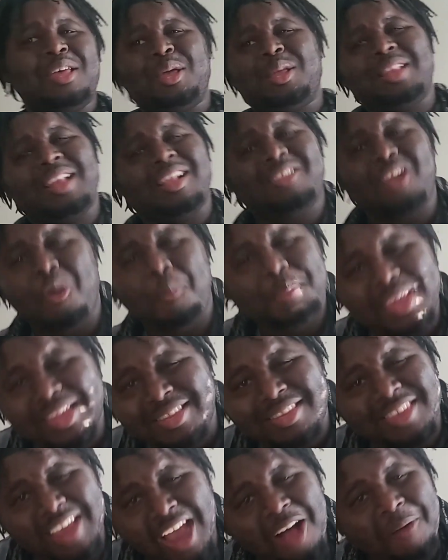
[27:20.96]
Now, don't be a
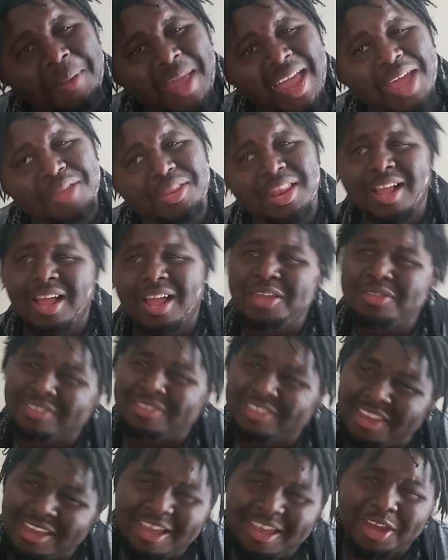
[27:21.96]
dumbass like I used to
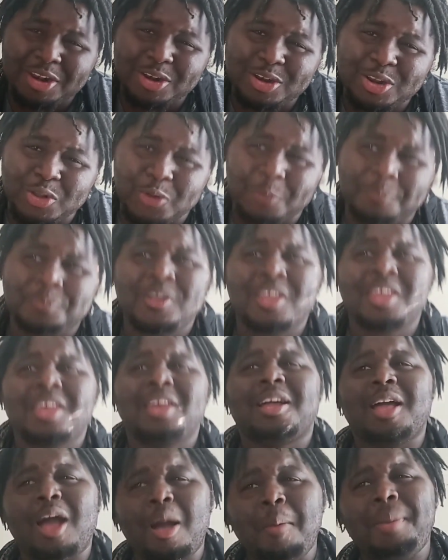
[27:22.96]
tell y'all to do.
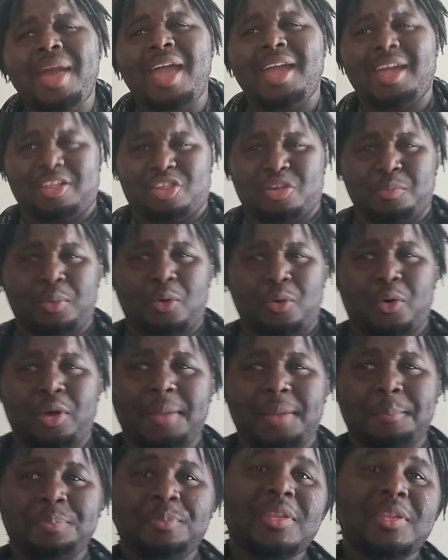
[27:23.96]
Come back at your boy.
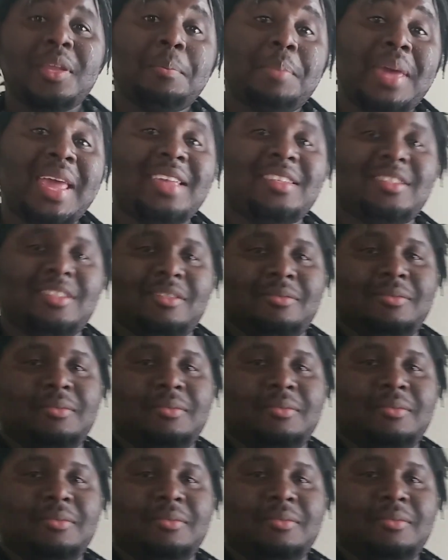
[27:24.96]
Peace.